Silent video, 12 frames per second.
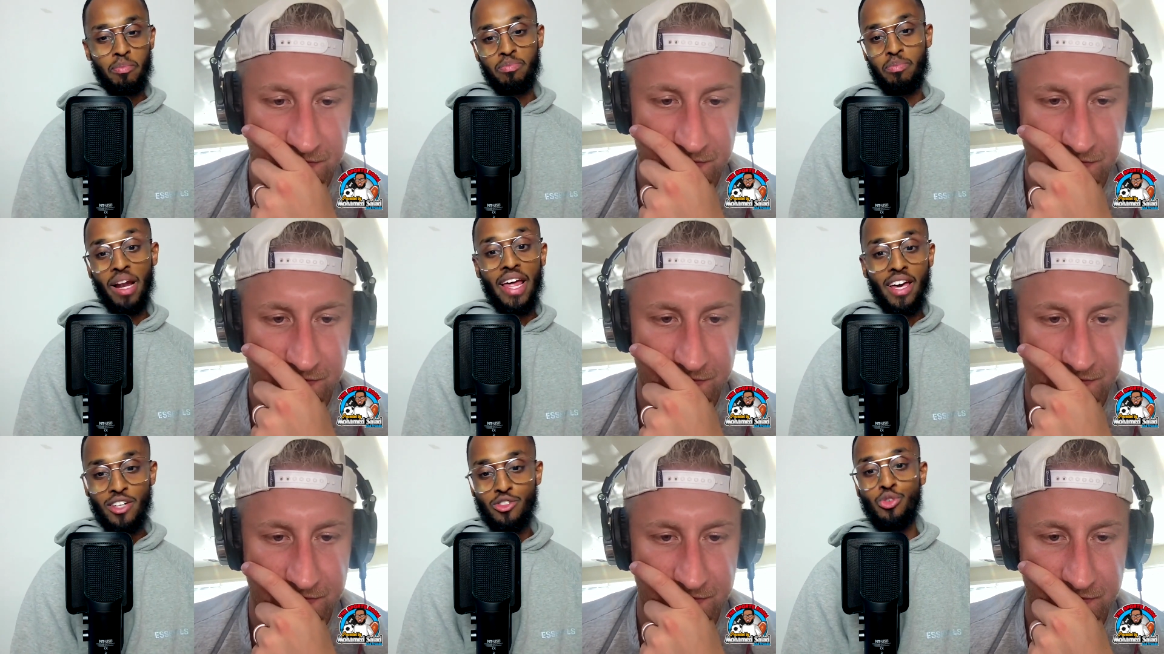
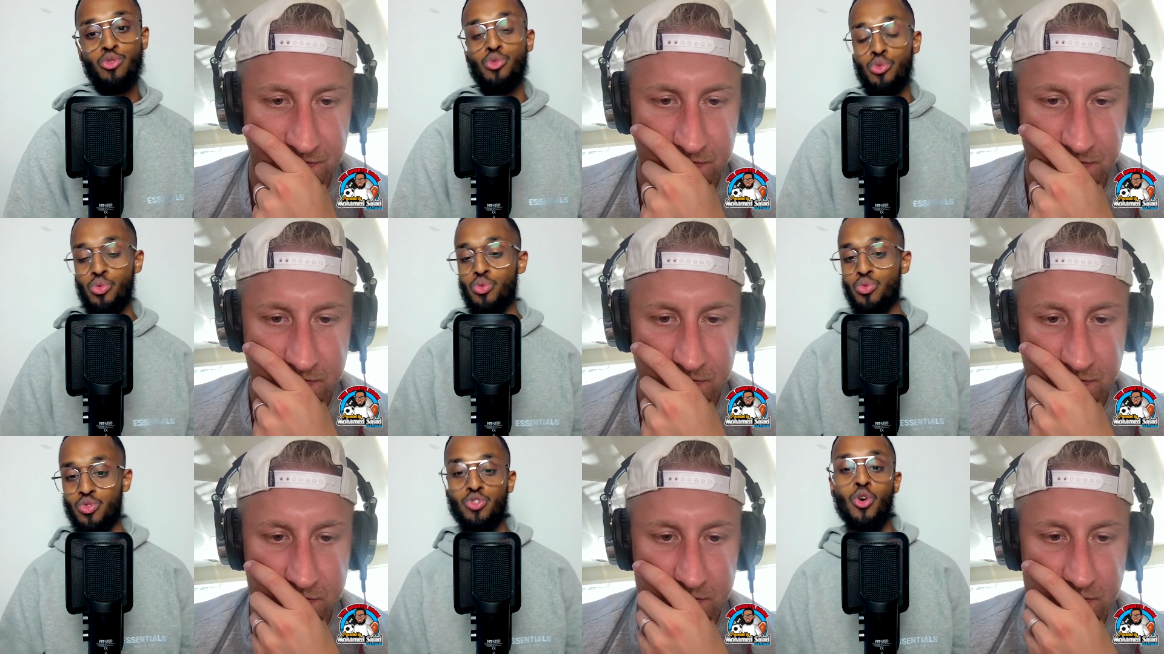Speaker 1: player to do
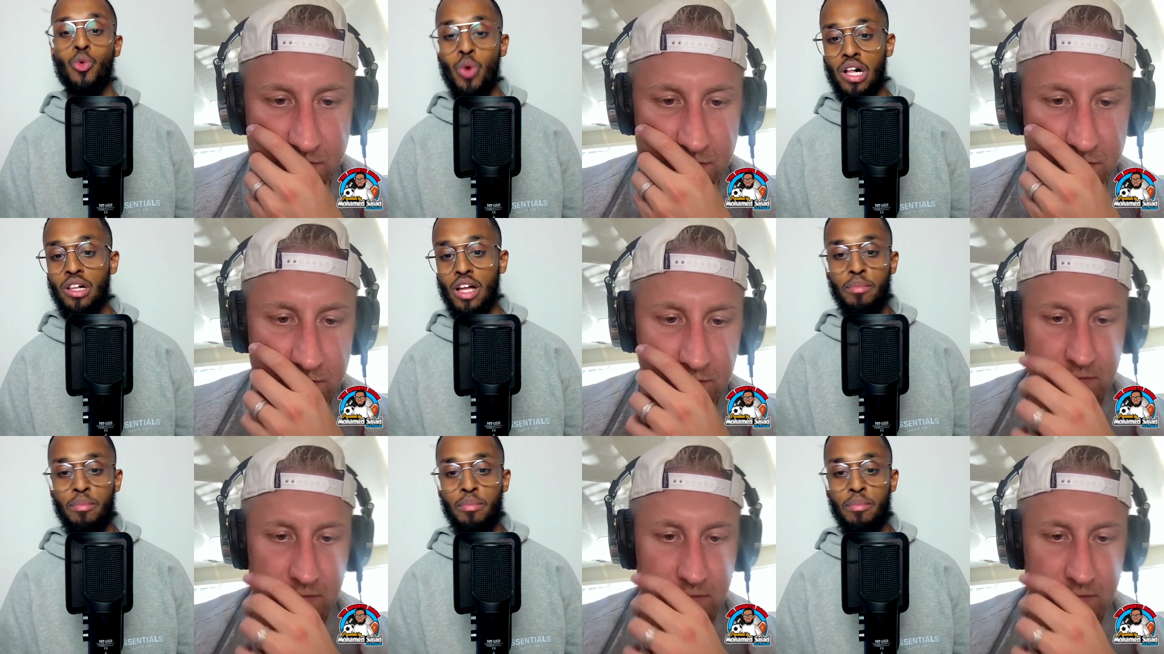so well.